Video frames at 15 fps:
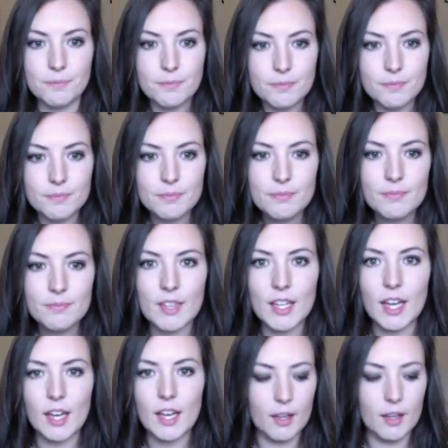
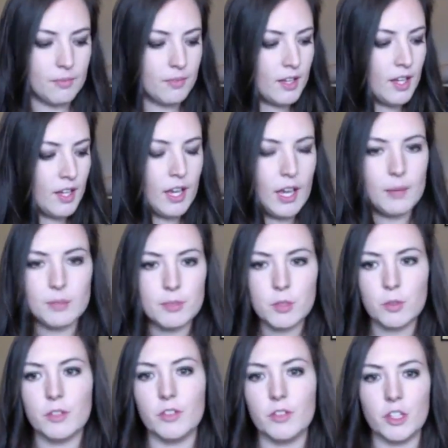I'm sort of a nerd
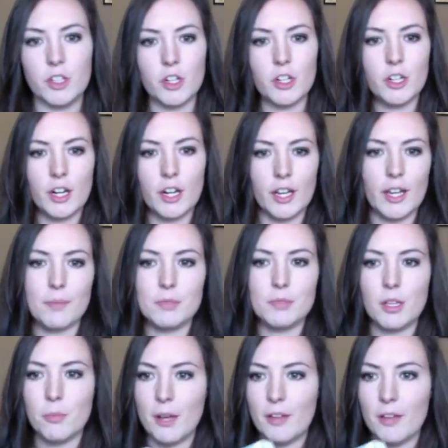and I kept all my
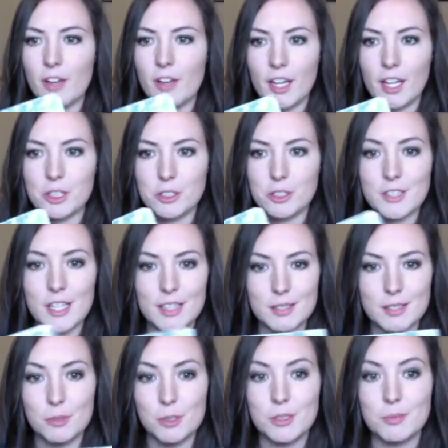financial textbooks because
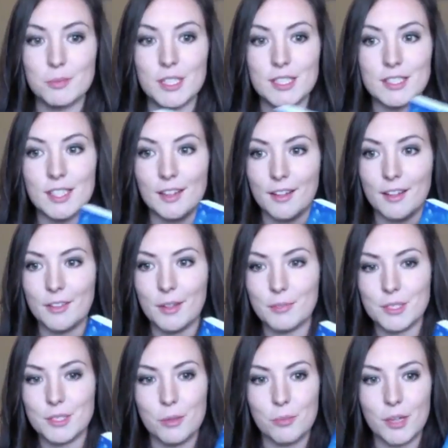I love them so much.
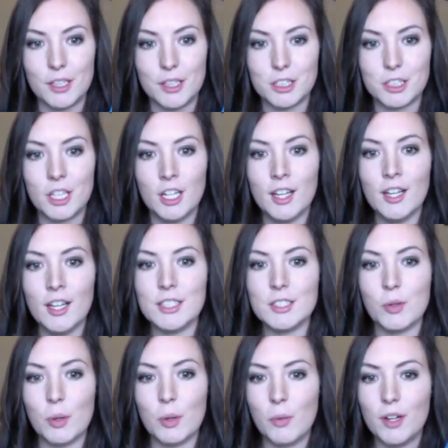So I wanted to
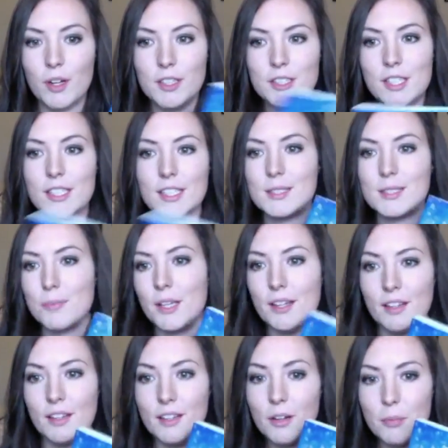explain a little bit of
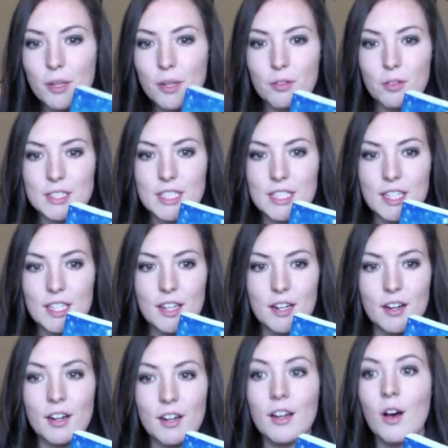what's in here,
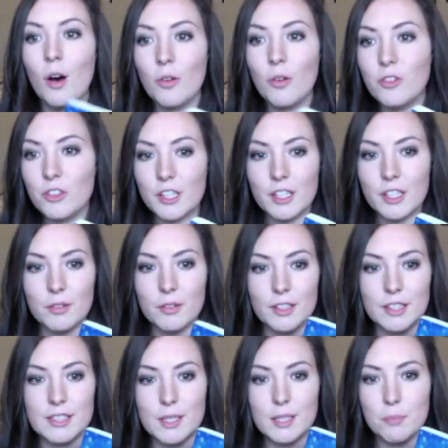hopefully in a really simple way.